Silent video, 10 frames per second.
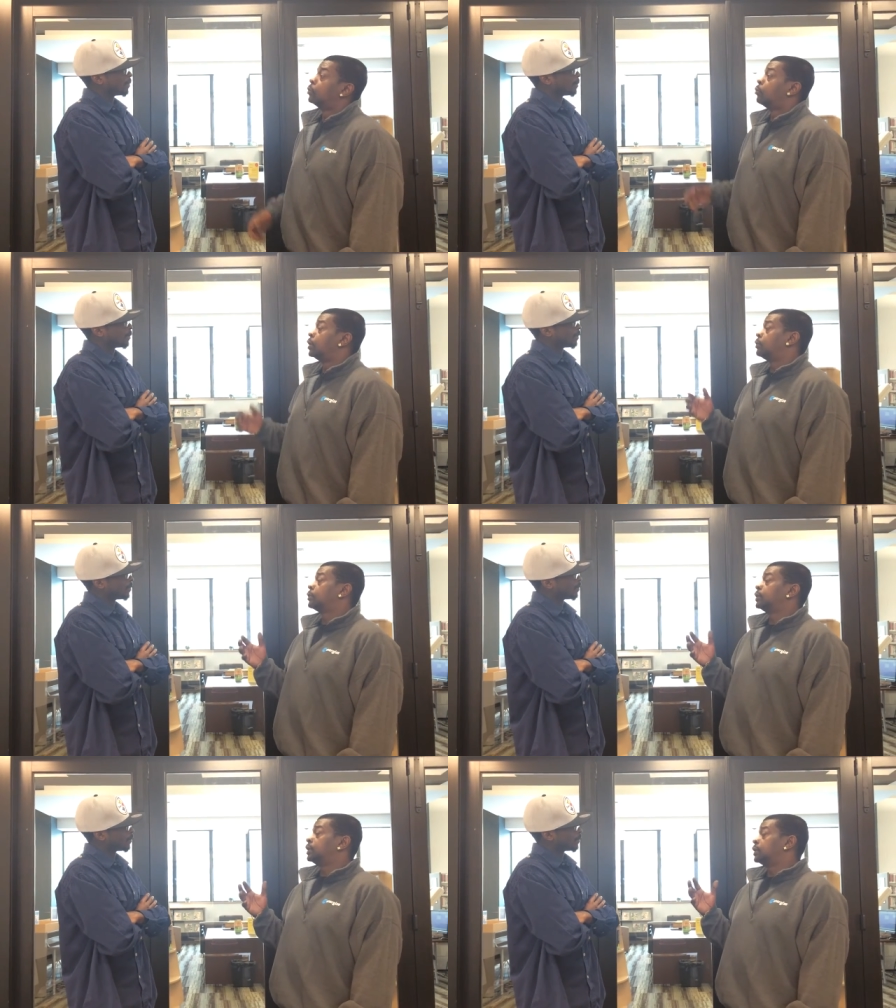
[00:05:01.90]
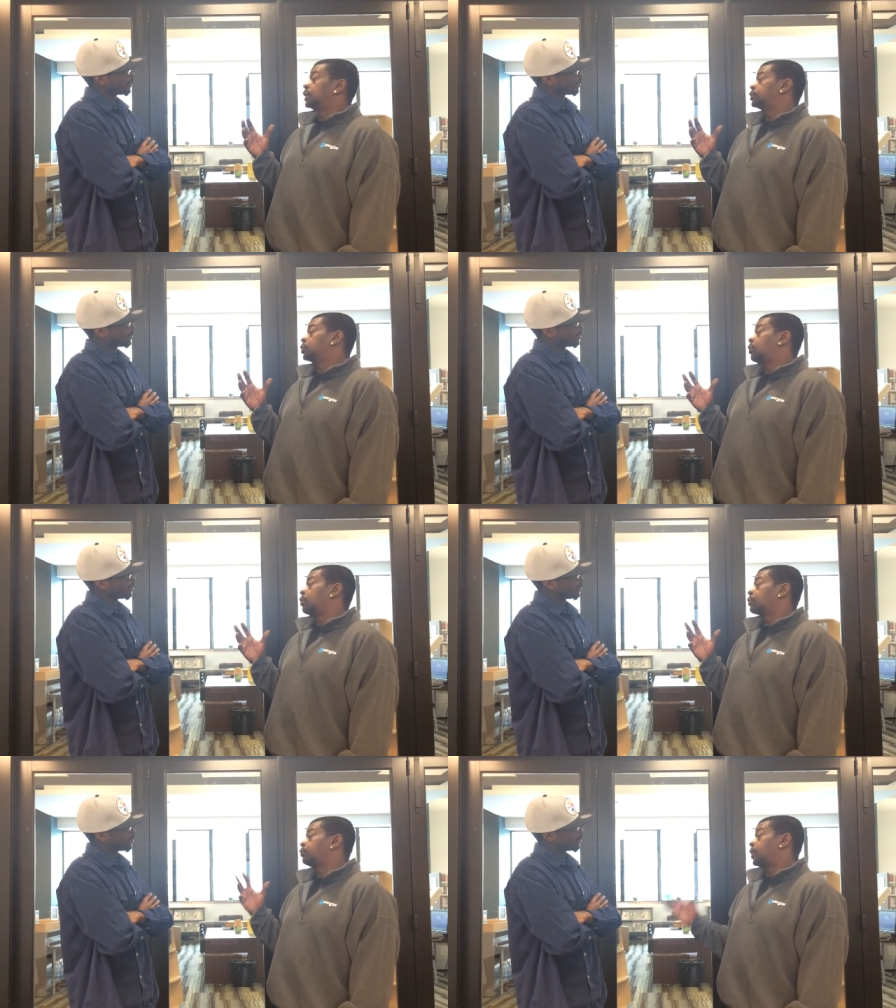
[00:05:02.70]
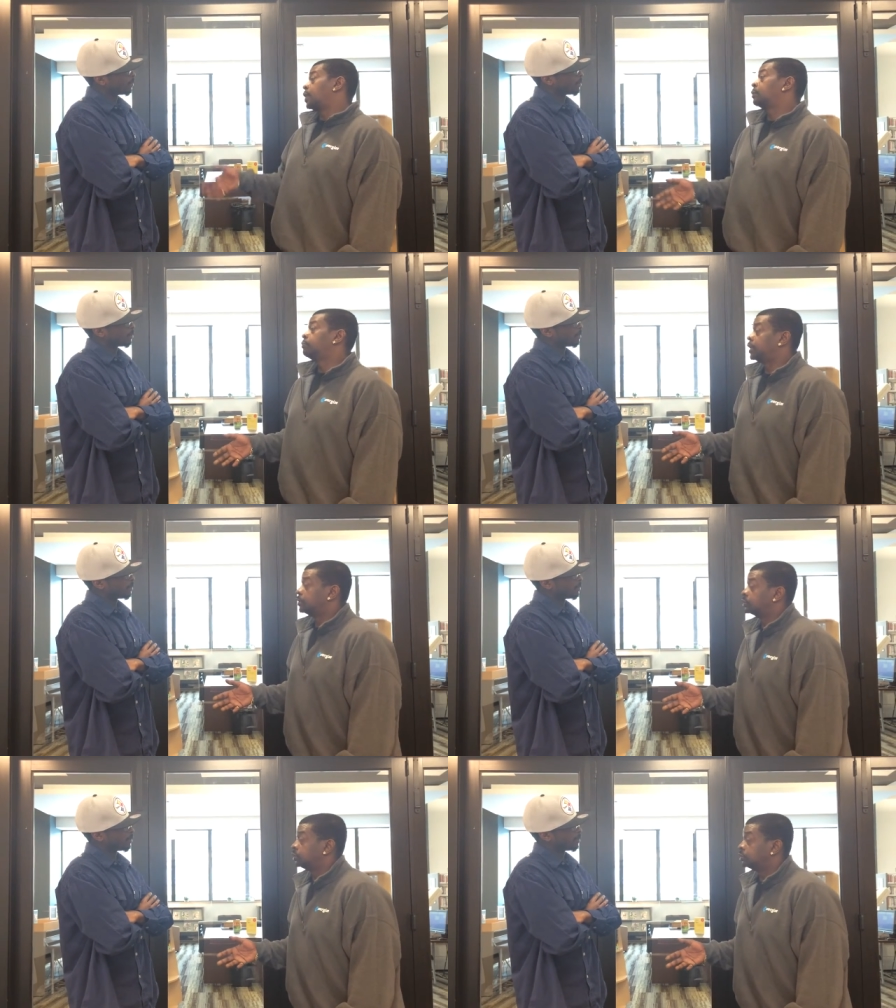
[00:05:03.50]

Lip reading: Well, that's called phantom energy